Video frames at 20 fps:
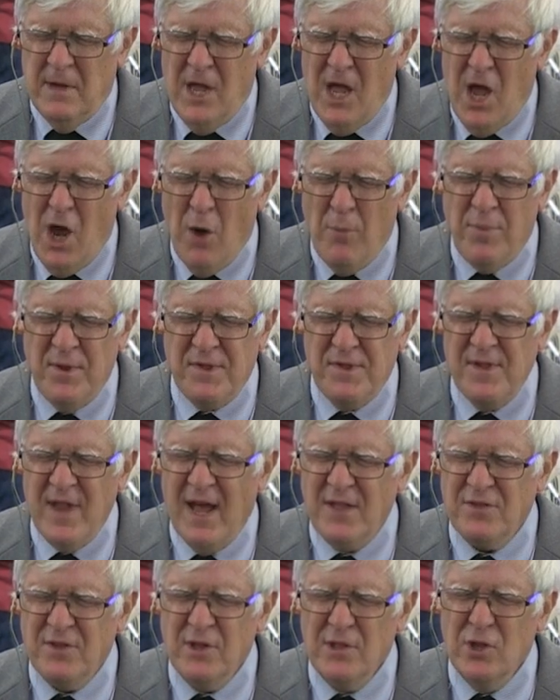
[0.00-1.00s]
Help us
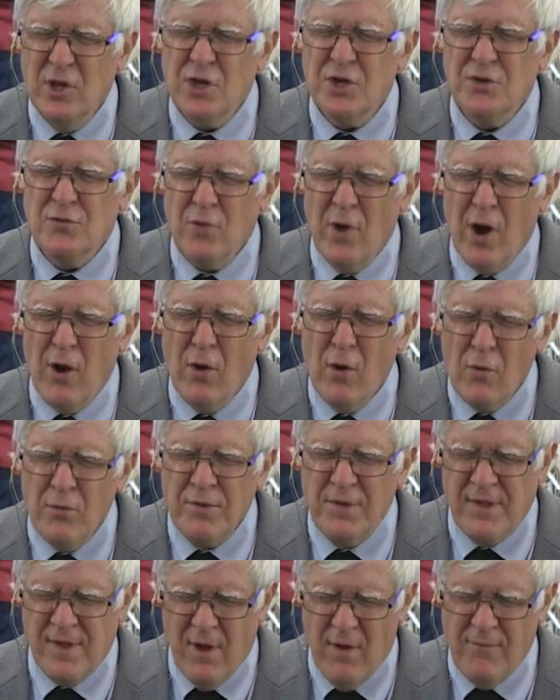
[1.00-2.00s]
not to look to our
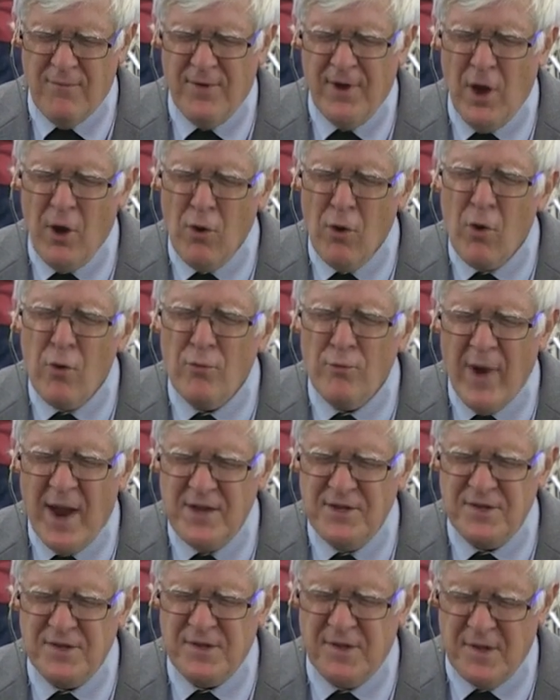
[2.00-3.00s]
own self and our own
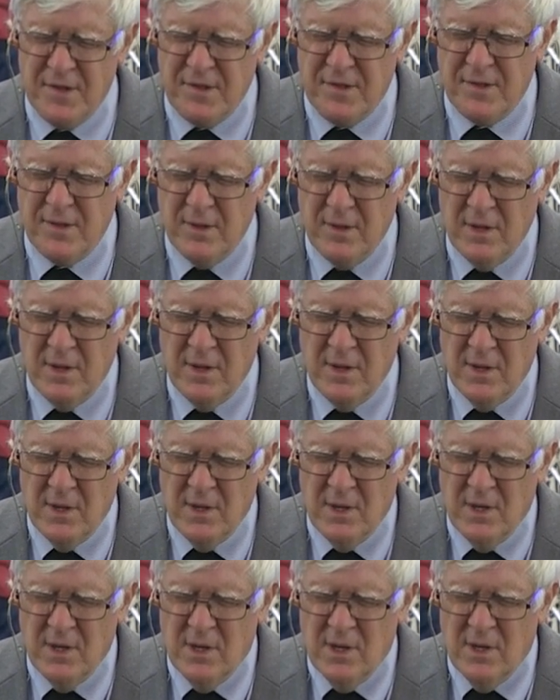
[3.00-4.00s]
righteousness,
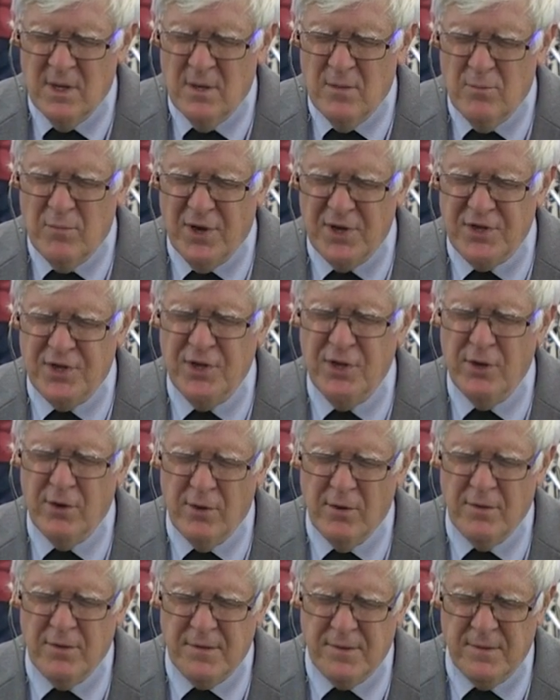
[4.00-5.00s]
but to
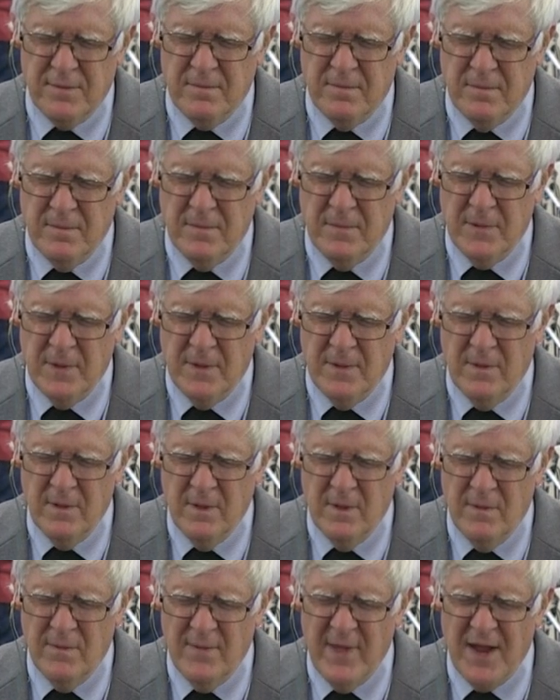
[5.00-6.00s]
yours.
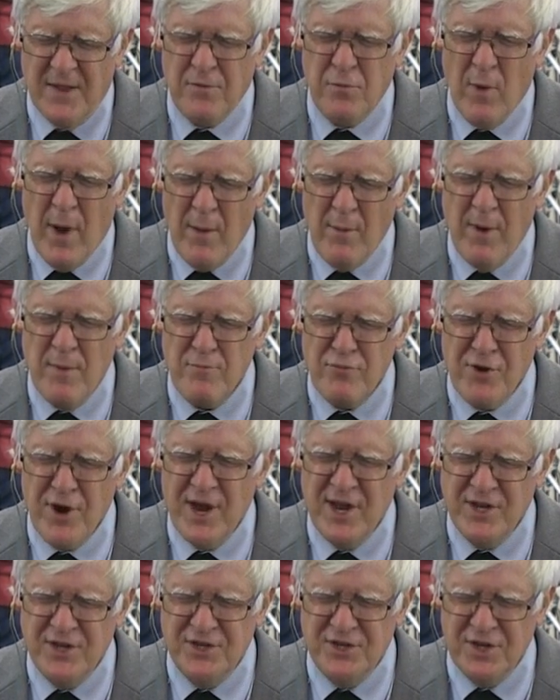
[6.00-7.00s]
That's why we
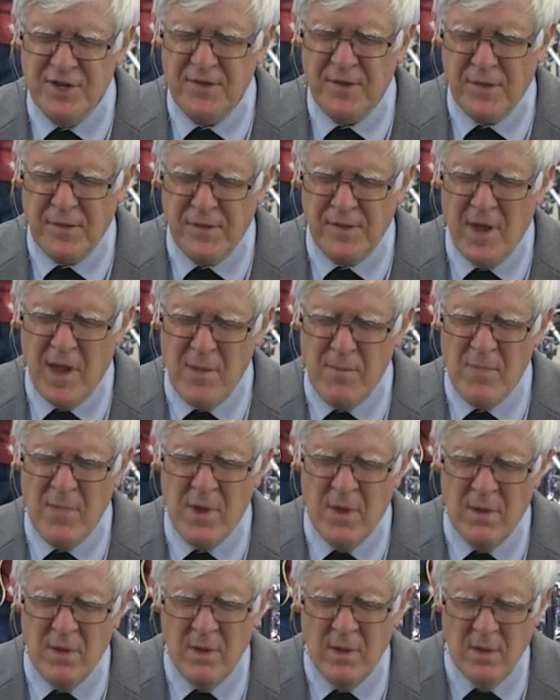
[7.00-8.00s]
pray in Jesus' name.
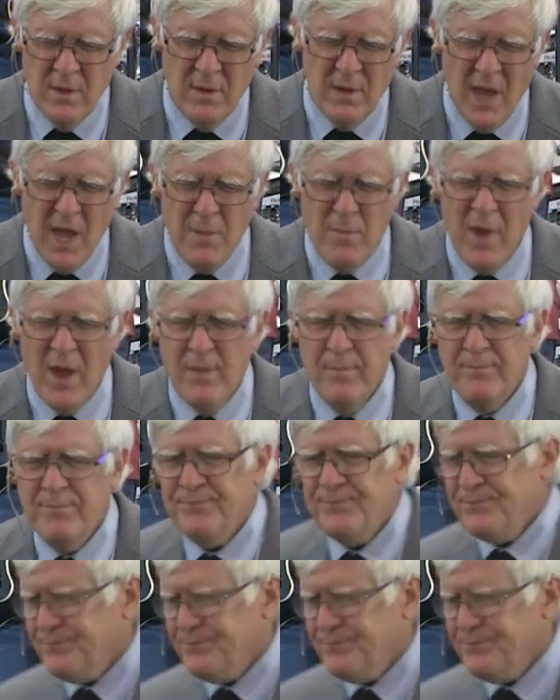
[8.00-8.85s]
Amen.